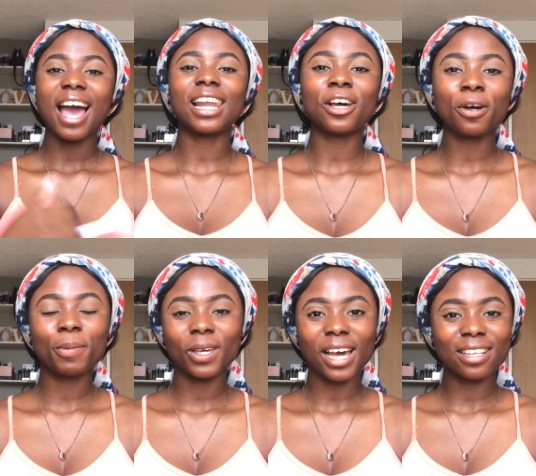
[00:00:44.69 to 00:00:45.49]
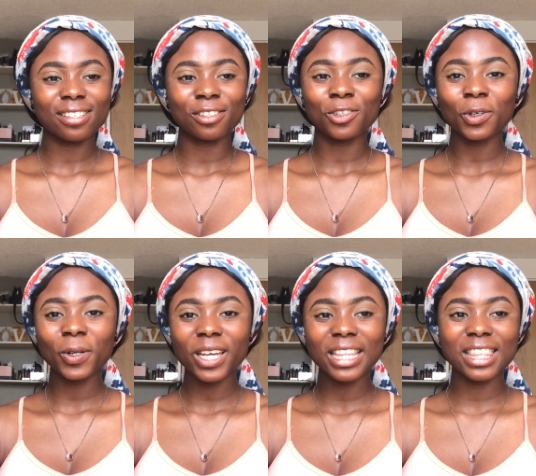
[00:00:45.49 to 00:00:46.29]
And I hope you guys
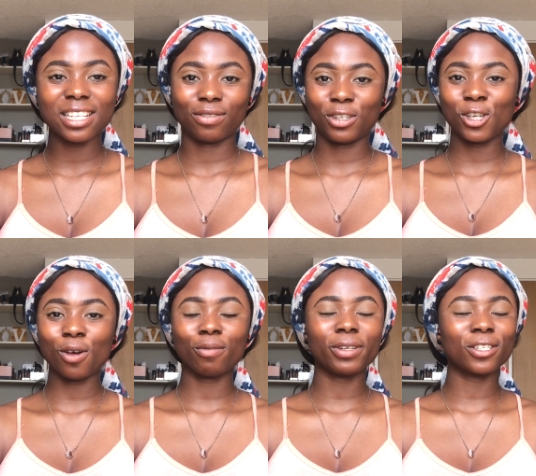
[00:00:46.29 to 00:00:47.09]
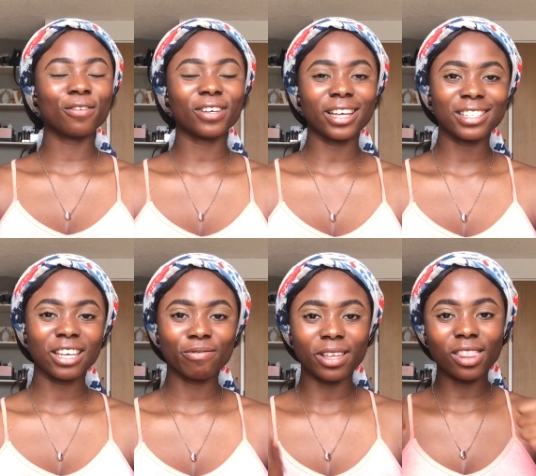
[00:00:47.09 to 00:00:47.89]
enjoyed this video. Please don't forget to
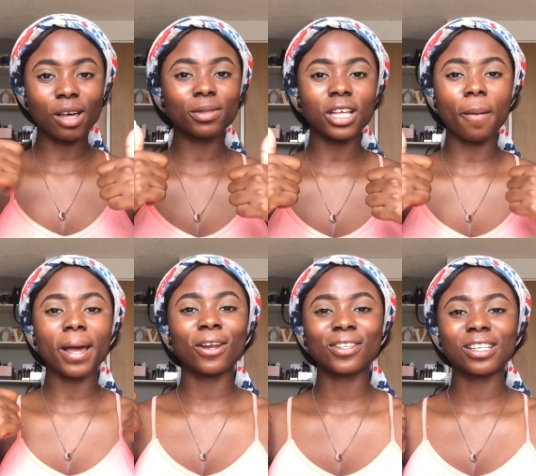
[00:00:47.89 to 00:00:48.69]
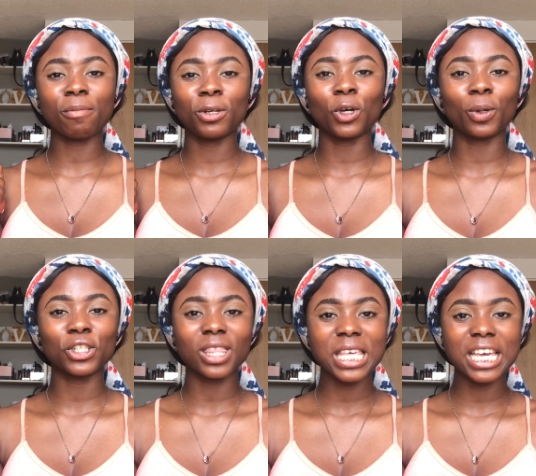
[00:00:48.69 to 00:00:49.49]
give me a thumbs up and also let me know
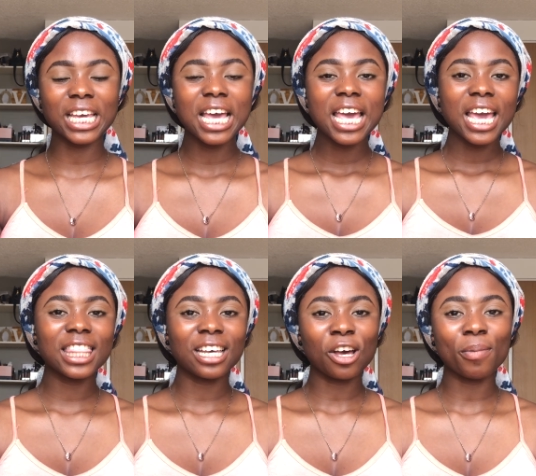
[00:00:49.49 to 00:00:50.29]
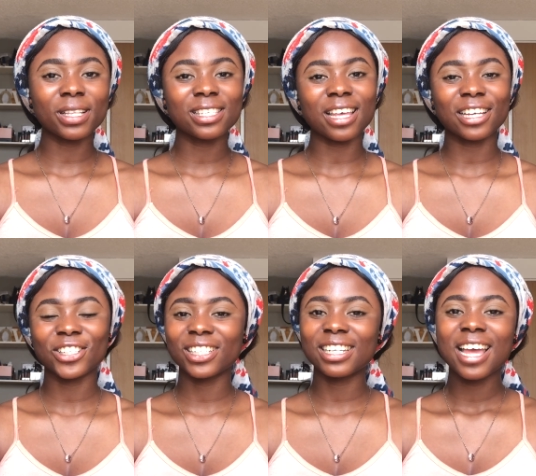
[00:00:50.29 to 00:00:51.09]
what you think in the comment
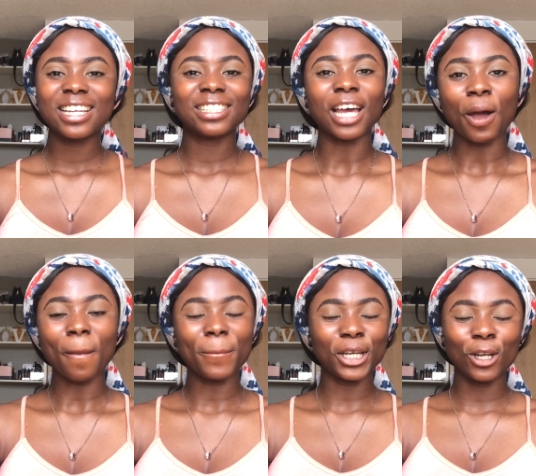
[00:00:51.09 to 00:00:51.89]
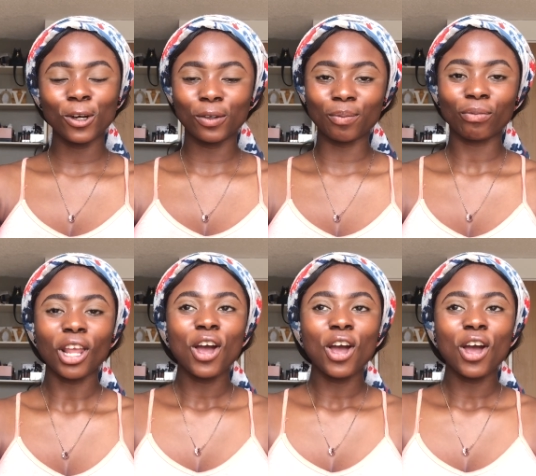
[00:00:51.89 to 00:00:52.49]
section down below.